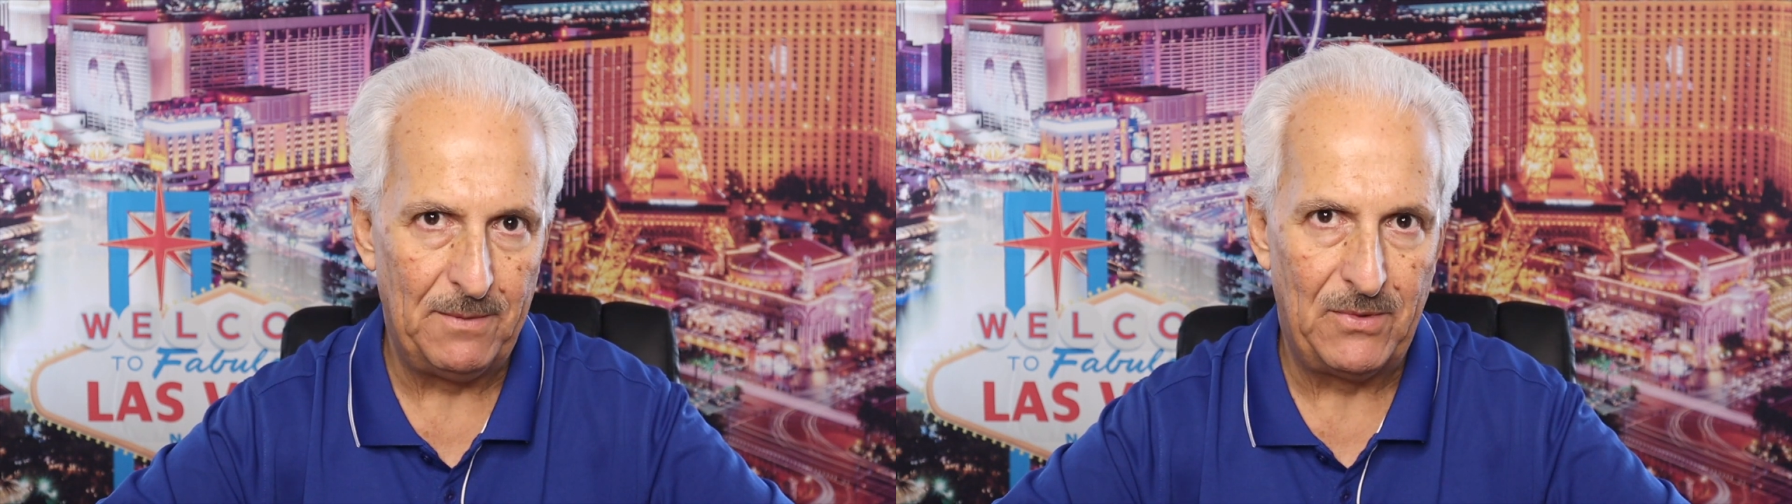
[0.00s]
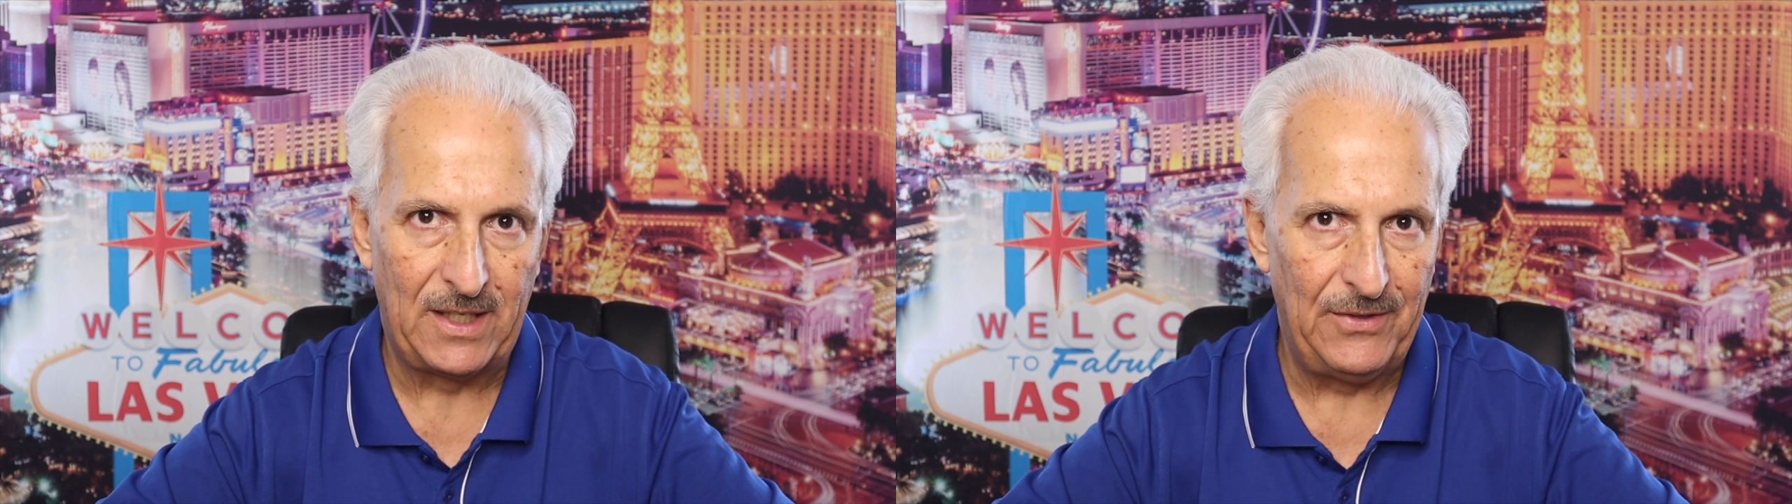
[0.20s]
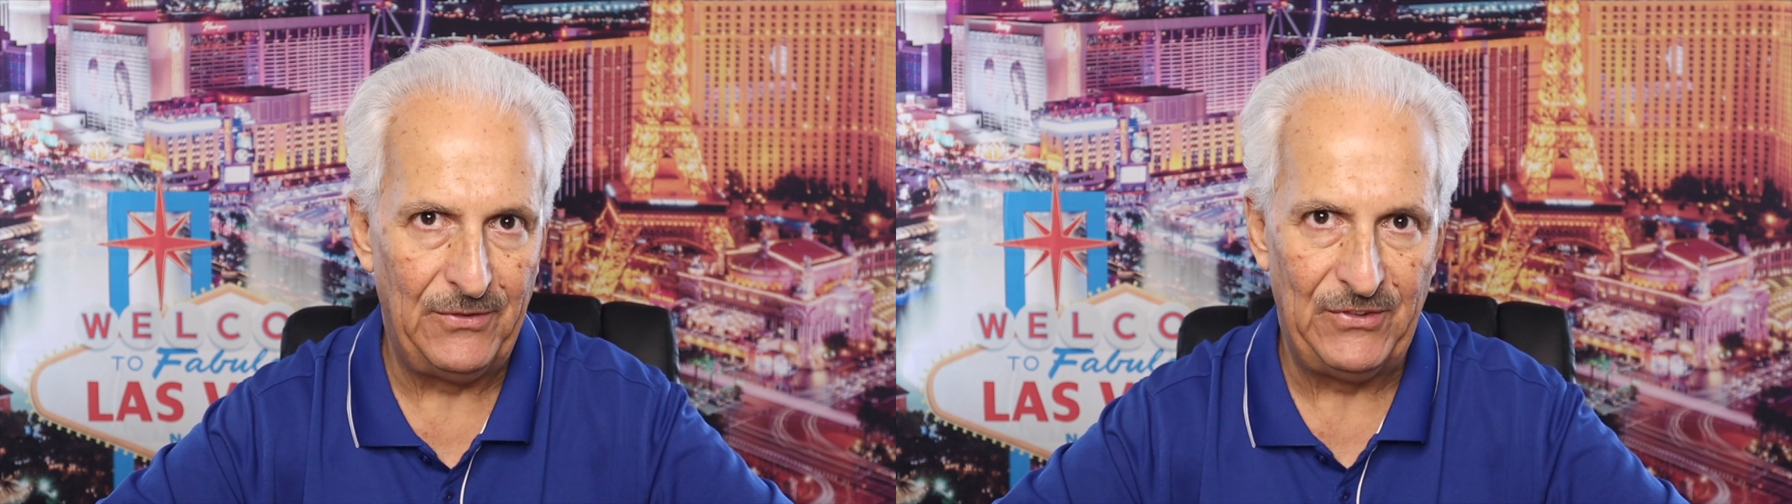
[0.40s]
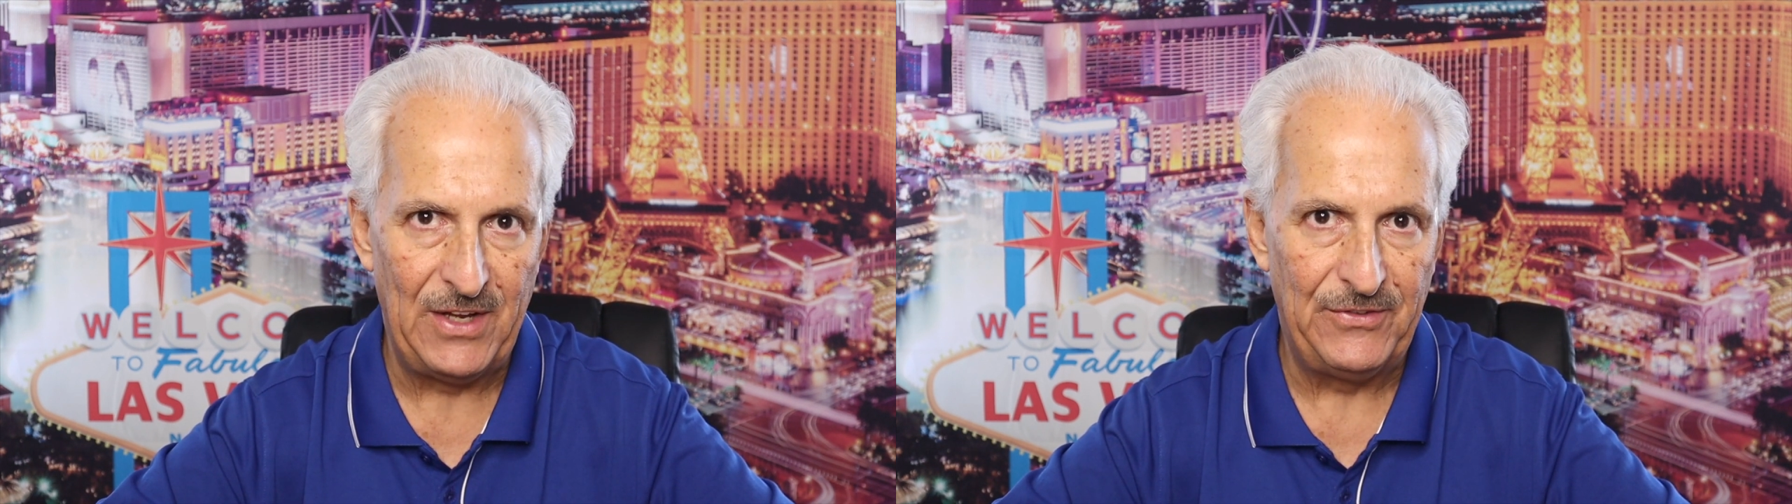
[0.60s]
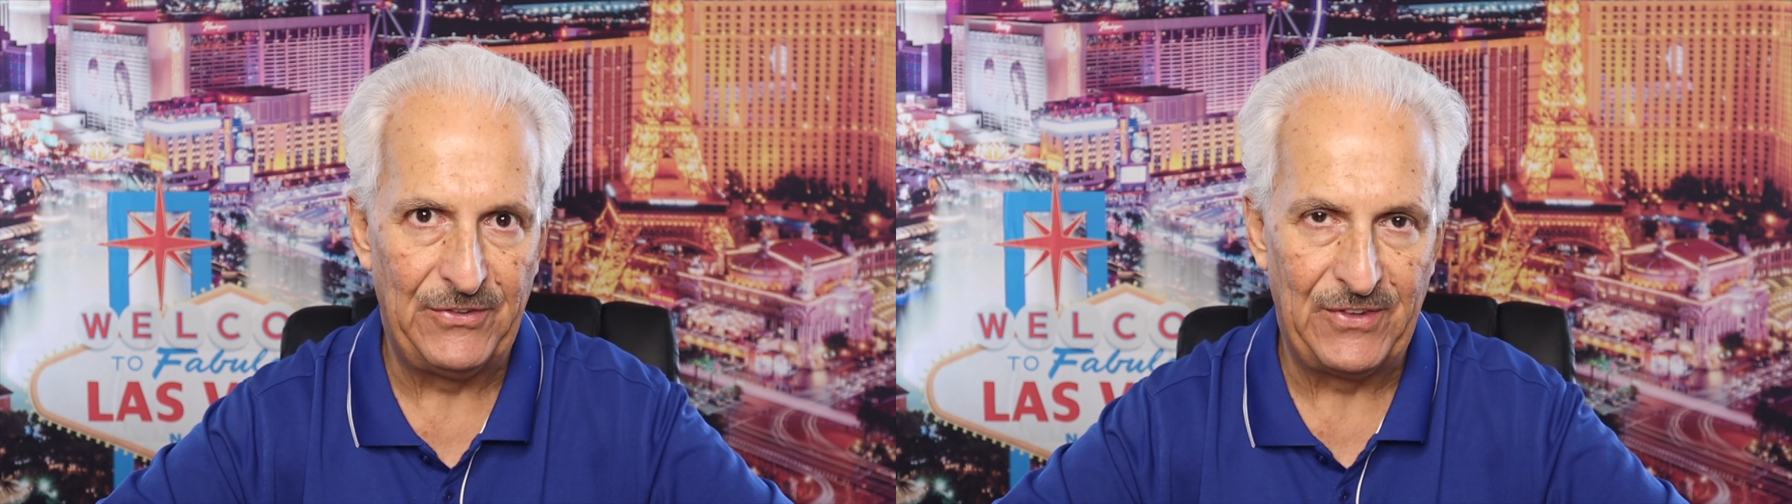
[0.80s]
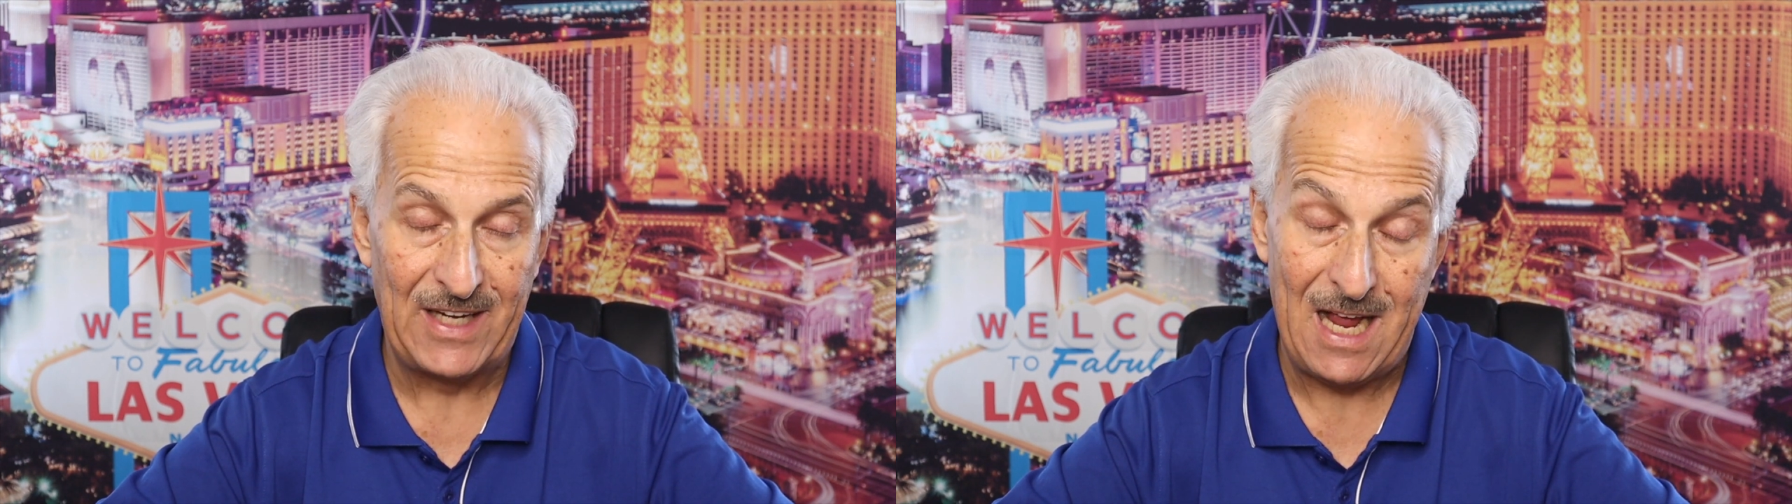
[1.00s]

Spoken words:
the consensus that